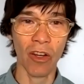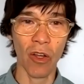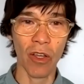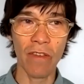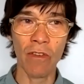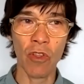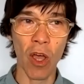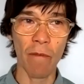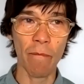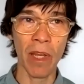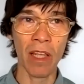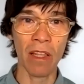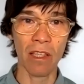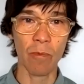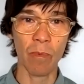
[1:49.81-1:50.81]
You know, even though I've
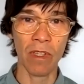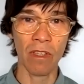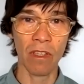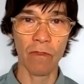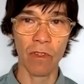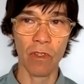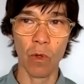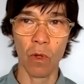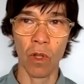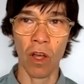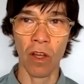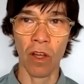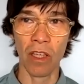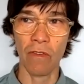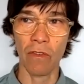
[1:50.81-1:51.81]
been in this business for so
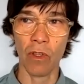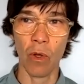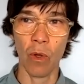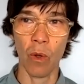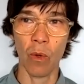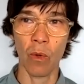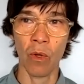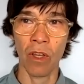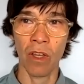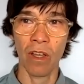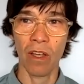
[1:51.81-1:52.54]
long, even though